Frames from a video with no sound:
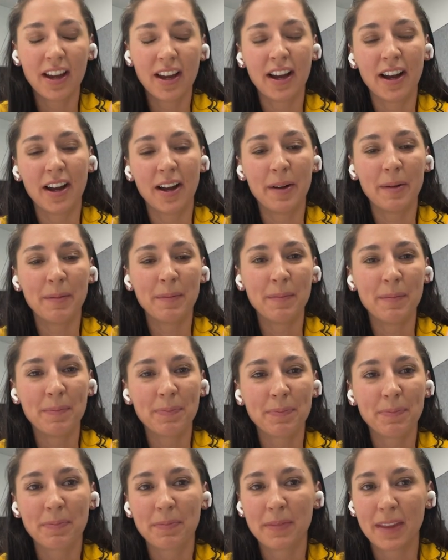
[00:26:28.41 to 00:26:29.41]
Um,
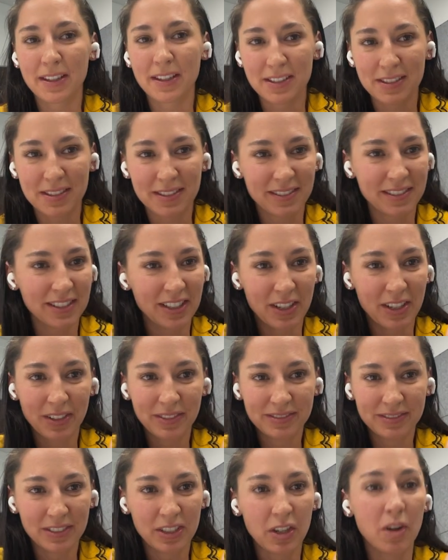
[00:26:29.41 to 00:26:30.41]
they just you
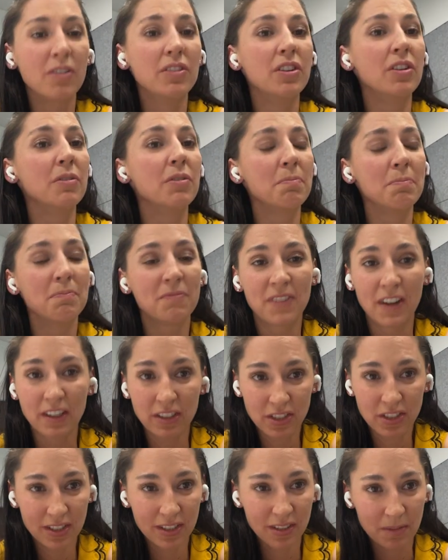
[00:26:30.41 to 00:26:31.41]
know your your
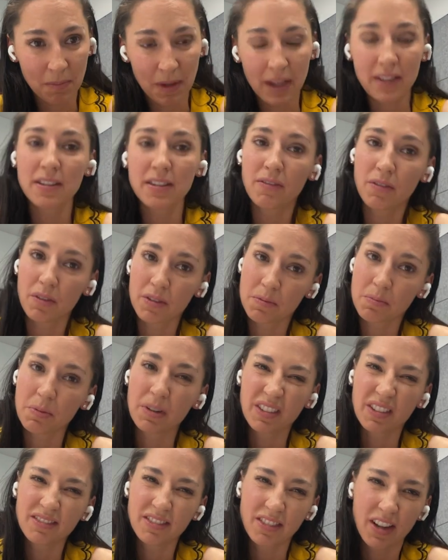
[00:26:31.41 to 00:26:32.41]
function and piece. Everyone's
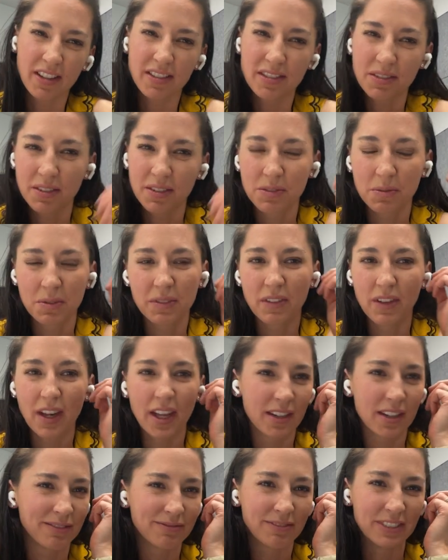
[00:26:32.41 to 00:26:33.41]
pretty nice to us. We never
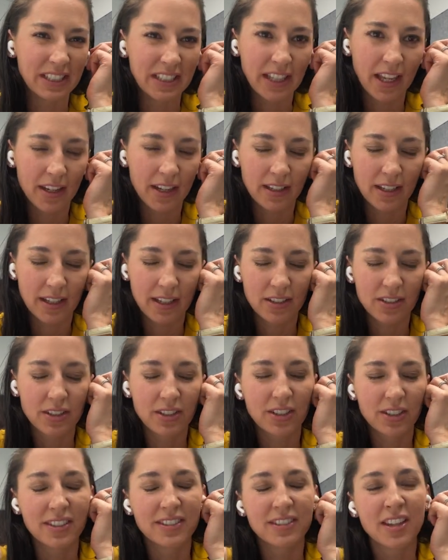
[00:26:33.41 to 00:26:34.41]
had really had any
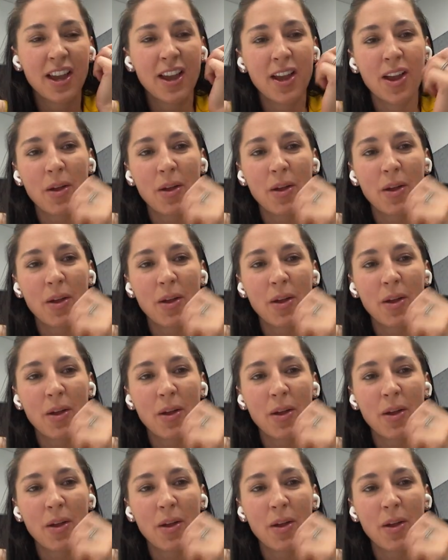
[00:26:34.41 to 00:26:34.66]
issues